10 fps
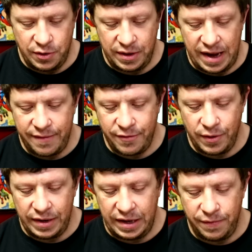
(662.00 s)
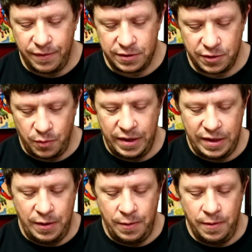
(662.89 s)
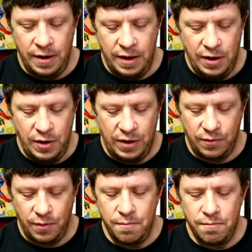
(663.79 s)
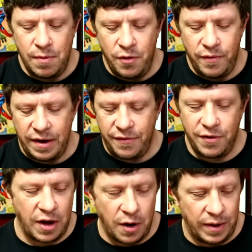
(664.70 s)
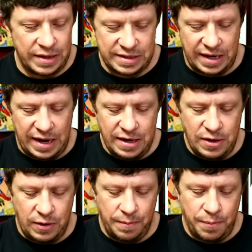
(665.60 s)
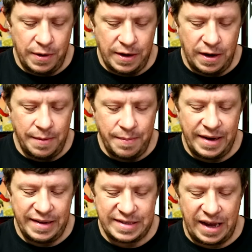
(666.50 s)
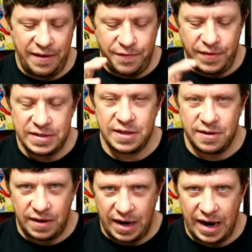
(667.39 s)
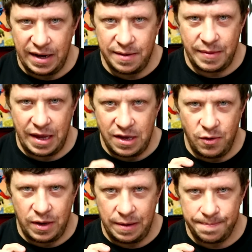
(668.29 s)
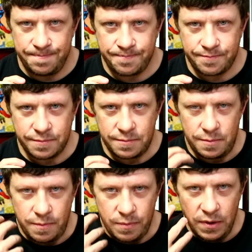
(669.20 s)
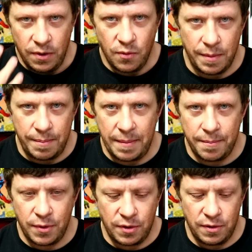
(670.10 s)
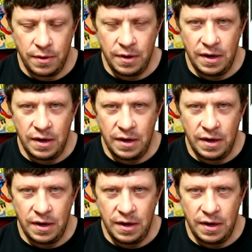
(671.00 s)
you can have your ND filter with you. You can remove it if you go inside. You can put it on, but it's a physical item that you can remember,